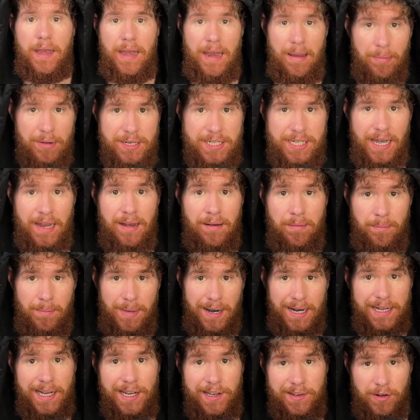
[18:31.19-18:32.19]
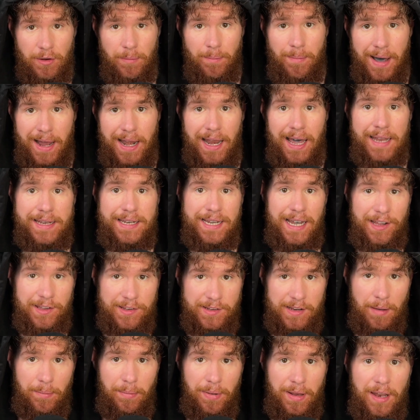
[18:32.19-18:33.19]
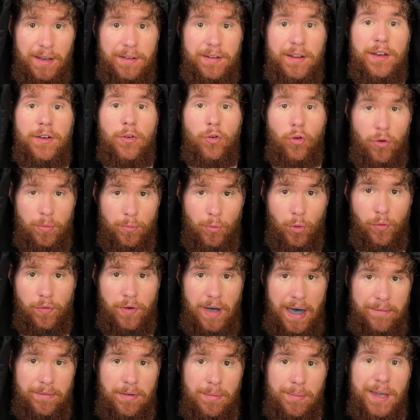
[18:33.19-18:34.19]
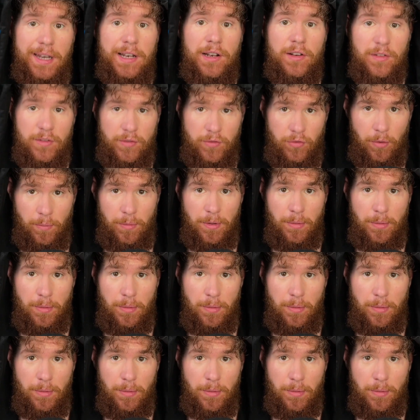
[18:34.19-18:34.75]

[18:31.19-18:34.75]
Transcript: Number 10, magnesium malate has the ability to remove heavy metals from the